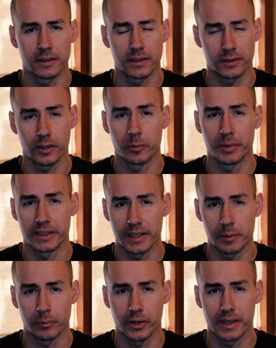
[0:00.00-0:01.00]
this other big
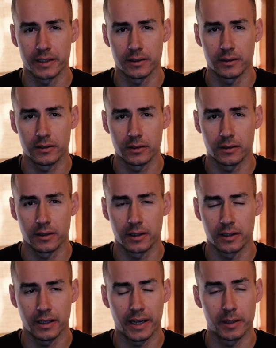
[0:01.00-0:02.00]
name brand
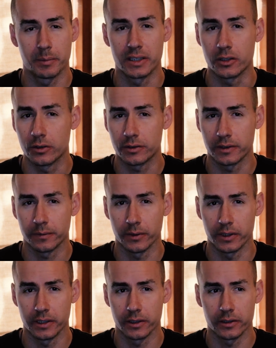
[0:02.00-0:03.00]
I had been using
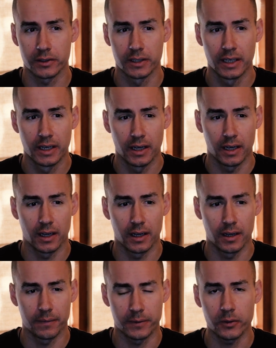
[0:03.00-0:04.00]
for years,
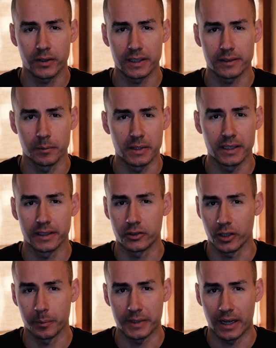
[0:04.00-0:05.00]
a few things immediately
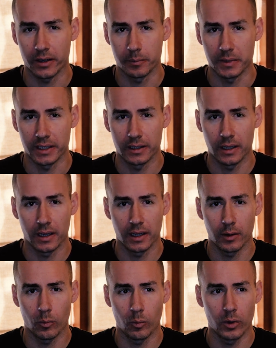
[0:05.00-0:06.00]
jumped out at me.
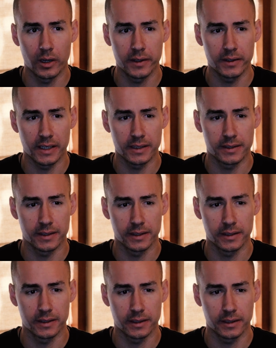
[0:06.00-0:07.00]
One is
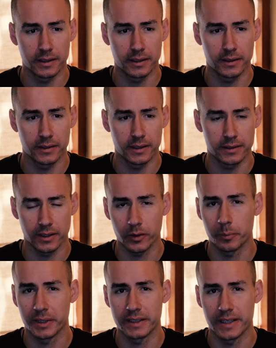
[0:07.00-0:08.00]
this
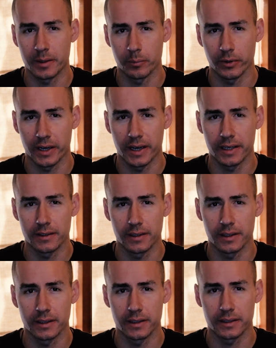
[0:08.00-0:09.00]
other big name brand,
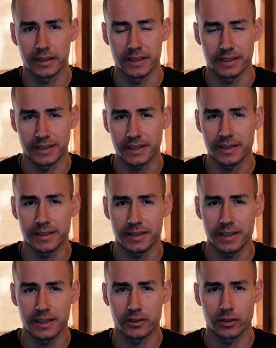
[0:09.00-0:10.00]
the
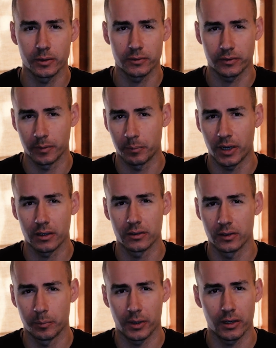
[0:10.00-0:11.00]
consistency in terms from
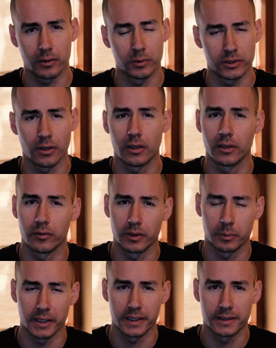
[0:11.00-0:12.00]
bottle to bottle was all over
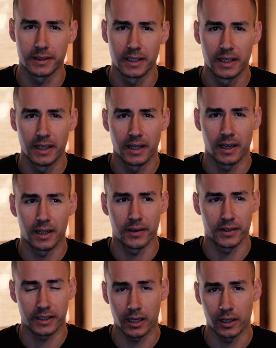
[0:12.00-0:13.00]
the place.
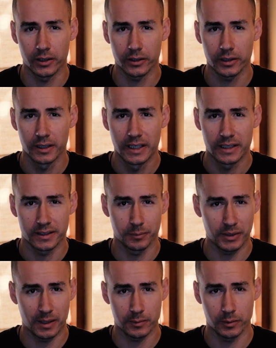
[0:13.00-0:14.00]
The color
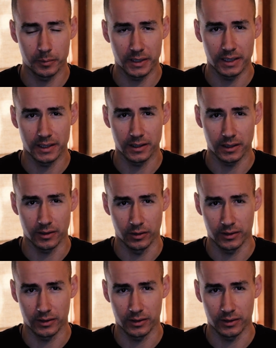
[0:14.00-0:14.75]
sometimes would be